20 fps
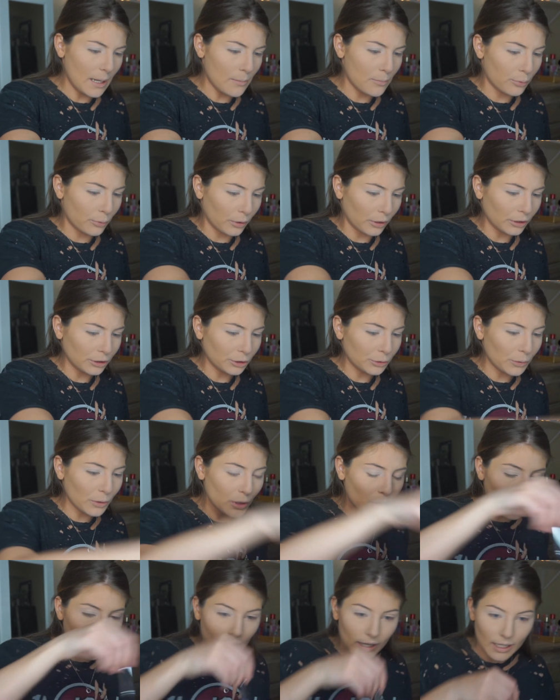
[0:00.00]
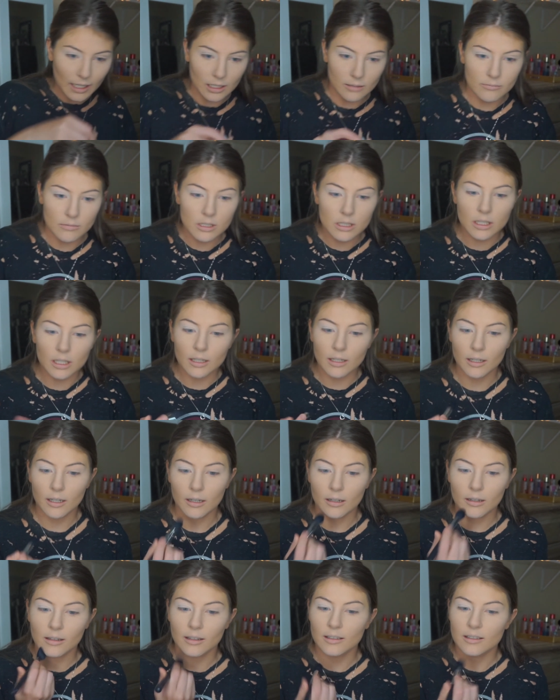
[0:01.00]
a brush real quick and I'm just going to
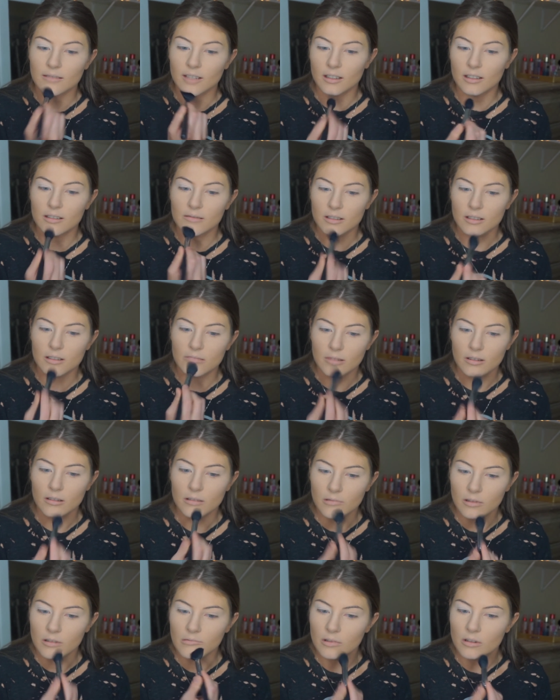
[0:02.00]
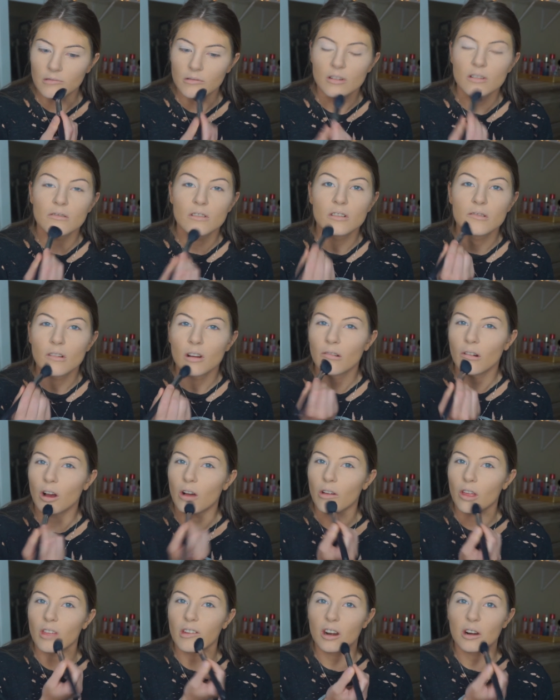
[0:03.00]
kind of like dust
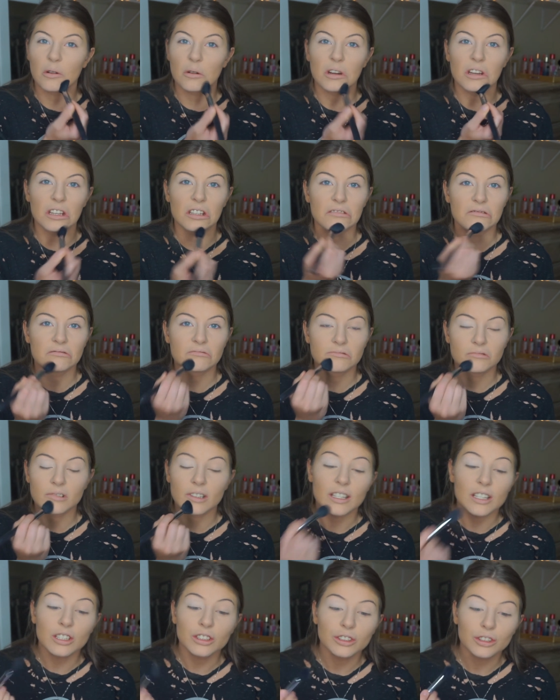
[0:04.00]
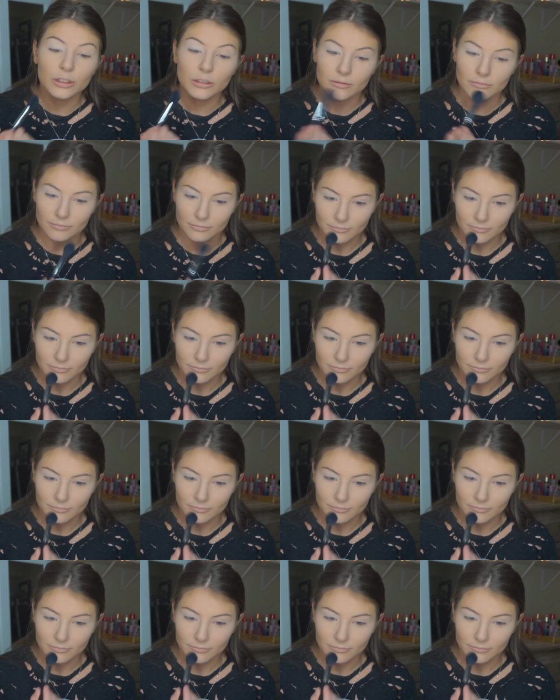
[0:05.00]
all that away-ish.